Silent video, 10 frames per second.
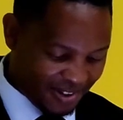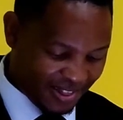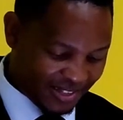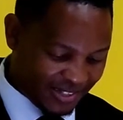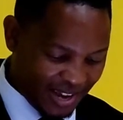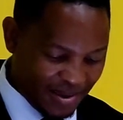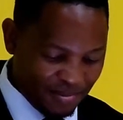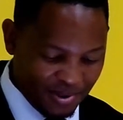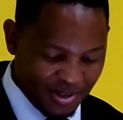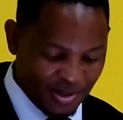the
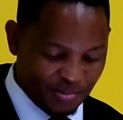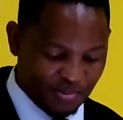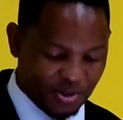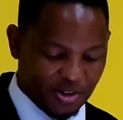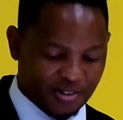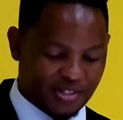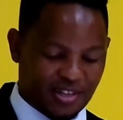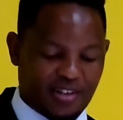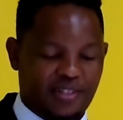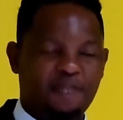same because
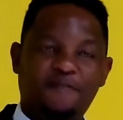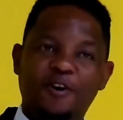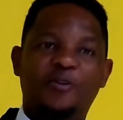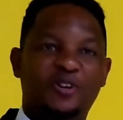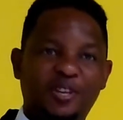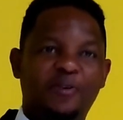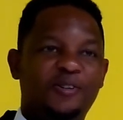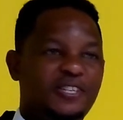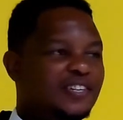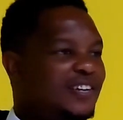the, the flow and the
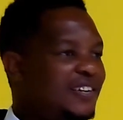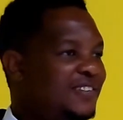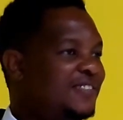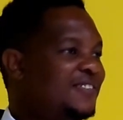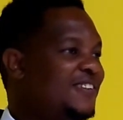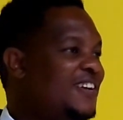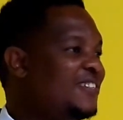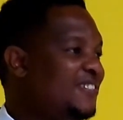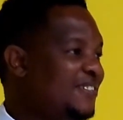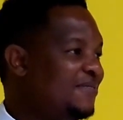logic is
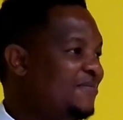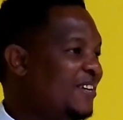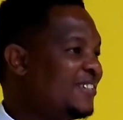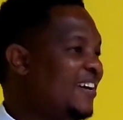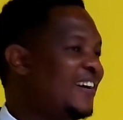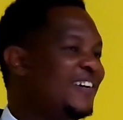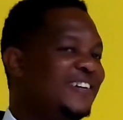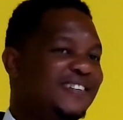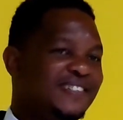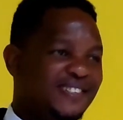easy as I
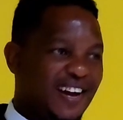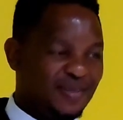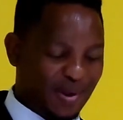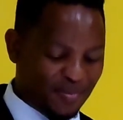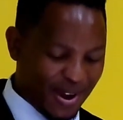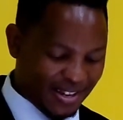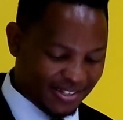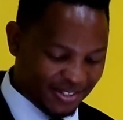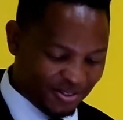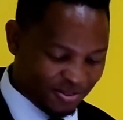tried my
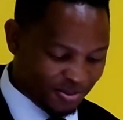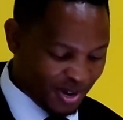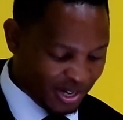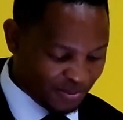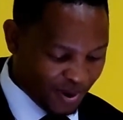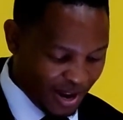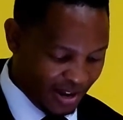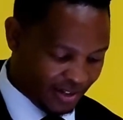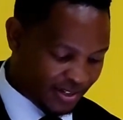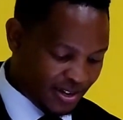best to
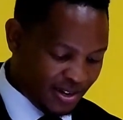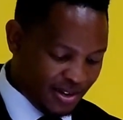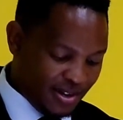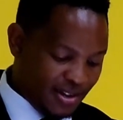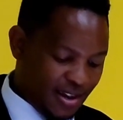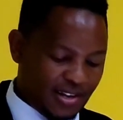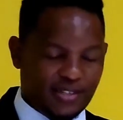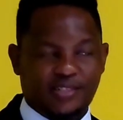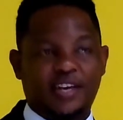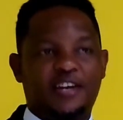explain. And as I
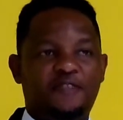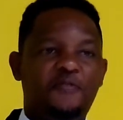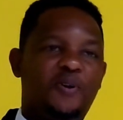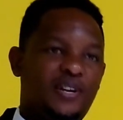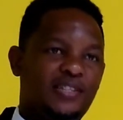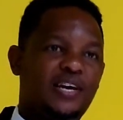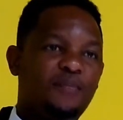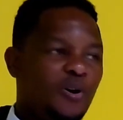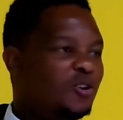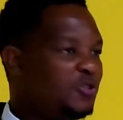said, if you understand
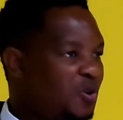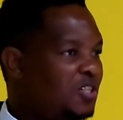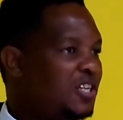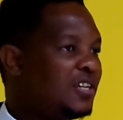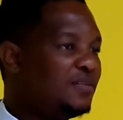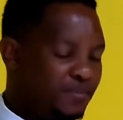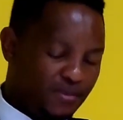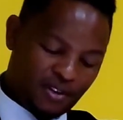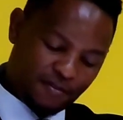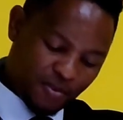Paul's logic,
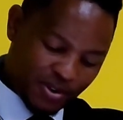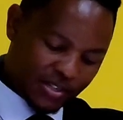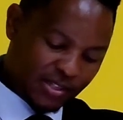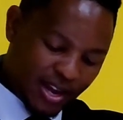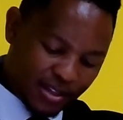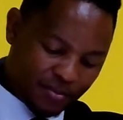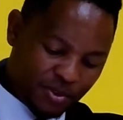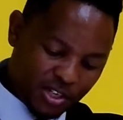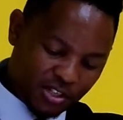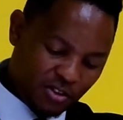if you understand the
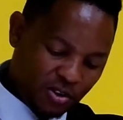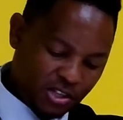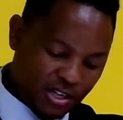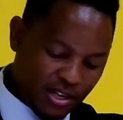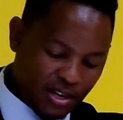precious logic,